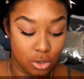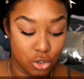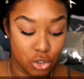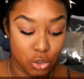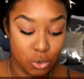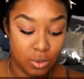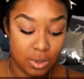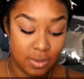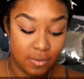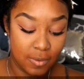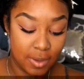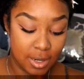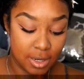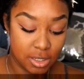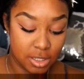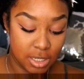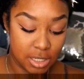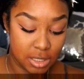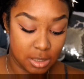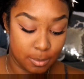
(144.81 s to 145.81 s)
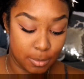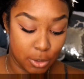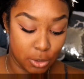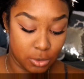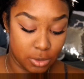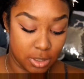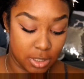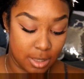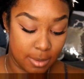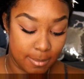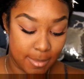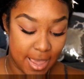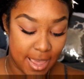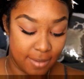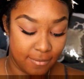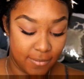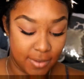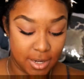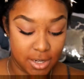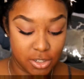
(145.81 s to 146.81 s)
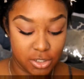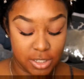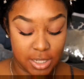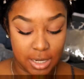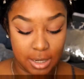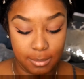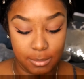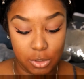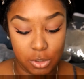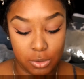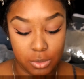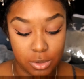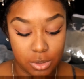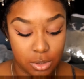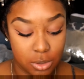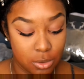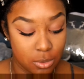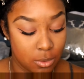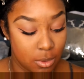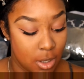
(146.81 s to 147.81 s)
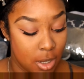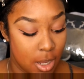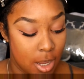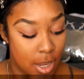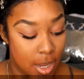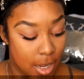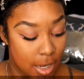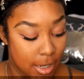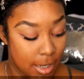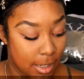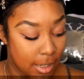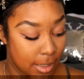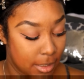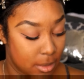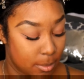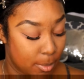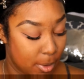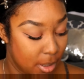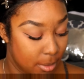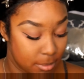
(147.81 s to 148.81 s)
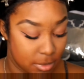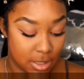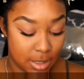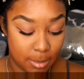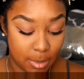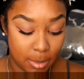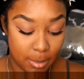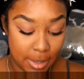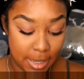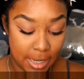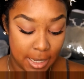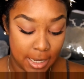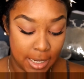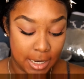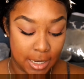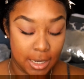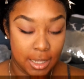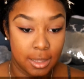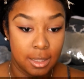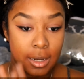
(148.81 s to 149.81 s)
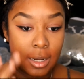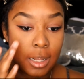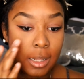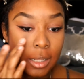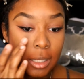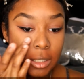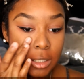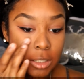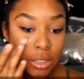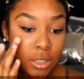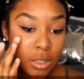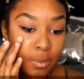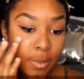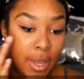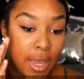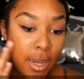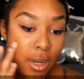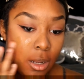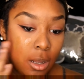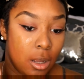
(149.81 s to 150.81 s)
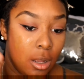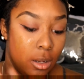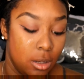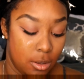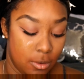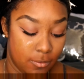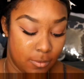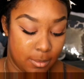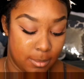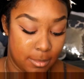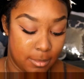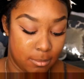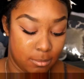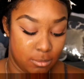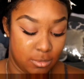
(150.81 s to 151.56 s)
dewy finish as opposed to the matte finish that I'm used to. And I like to pump some on my hand, and then I like to just pat it all over,